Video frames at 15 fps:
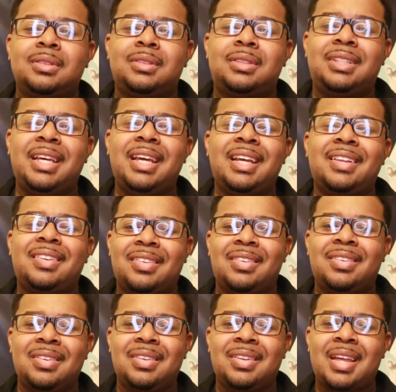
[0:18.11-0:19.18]
to
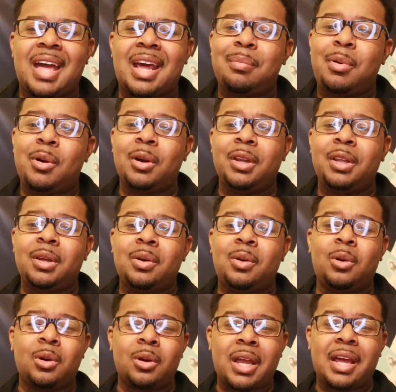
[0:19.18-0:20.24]
dance at a party
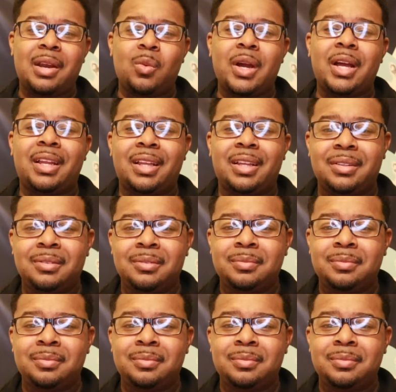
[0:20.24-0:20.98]
or at a wedding.